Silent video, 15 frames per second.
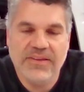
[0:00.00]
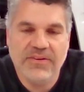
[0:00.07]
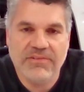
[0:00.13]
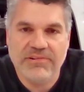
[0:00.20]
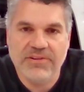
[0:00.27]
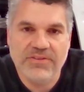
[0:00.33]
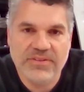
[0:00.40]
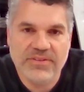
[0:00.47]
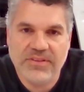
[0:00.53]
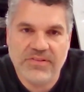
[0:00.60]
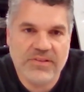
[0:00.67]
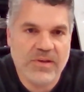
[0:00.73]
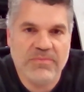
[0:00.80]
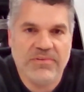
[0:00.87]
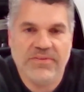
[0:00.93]
cruising in the
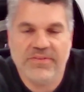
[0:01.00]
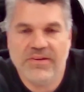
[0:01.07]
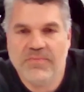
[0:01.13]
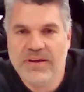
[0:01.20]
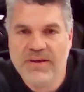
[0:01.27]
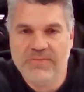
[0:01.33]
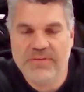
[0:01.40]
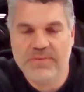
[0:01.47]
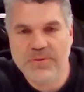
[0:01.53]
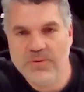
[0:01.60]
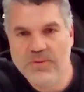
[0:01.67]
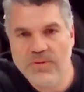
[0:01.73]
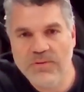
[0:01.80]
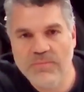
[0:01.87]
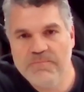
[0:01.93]
summer and stuff. We have some
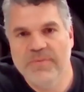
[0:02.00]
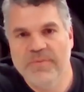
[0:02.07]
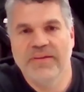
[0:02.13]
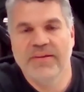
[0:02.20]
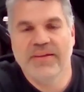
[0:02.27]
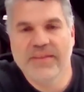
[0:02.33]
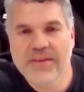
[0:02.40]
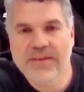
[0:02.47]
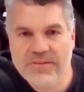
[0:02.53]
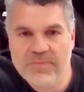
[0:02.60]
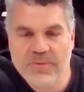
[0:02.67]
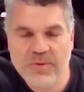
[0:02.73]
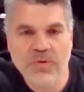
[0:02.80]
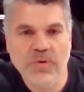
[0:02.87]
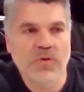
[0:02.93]

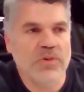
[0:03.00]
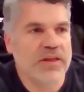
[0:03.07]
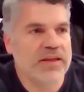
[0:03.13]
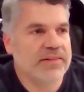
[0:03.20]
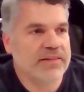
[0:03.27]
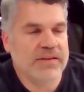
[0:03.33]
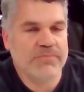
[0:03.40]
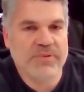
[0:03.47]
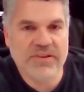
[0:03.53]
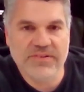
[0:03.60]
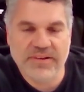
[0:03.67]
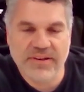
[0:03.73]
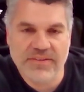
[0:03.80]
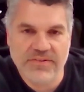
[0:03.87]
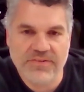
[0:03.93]
cool, like
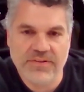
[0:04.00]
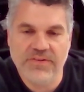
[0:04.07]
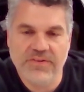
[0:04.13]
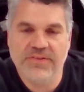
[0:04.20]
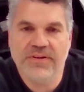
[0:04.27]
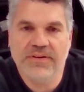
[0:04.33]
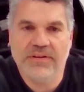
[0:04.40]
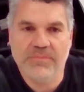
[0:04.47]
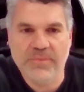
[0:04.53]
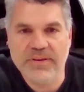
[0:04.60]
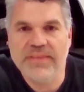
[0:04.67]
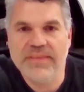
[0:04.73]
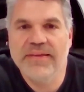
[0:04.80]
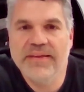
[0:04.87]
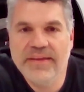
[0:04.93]
beach kind of shows here,
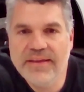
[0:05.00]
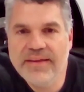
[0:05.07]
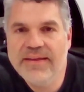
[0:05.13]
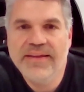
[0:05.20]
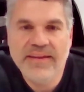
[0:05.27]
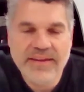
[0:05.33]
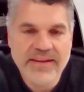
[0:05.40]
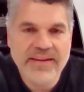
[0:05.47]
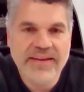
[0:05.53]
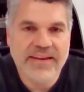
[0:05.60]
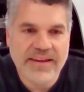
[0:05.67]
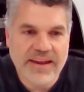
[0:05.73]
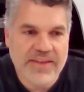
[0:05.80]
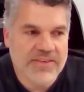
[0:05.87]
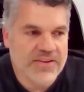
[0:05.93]
but
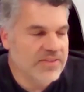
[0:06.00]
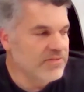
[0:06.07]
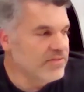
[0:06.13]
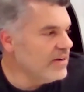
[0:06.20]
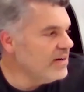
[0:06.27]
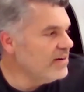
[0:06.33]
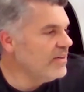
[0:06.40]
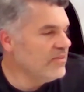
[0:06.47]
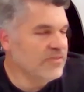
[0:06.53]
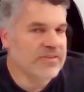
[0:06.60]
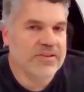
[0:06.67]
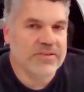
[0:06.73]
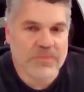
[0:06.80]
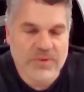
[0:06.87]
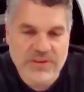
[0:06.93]
the rear
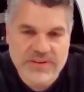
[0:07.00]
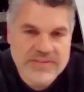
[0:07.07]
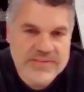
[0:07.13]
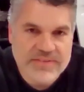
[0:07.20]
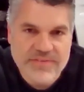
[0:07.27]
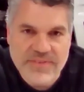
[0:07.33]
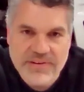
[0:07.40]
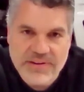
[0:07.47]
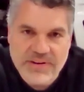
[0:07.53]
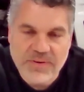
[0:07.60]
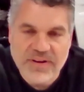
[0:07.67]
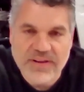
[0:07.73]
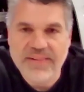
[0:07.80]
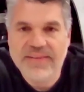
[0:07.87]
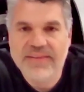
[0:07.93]
has worked very
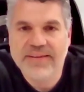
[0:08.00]
well.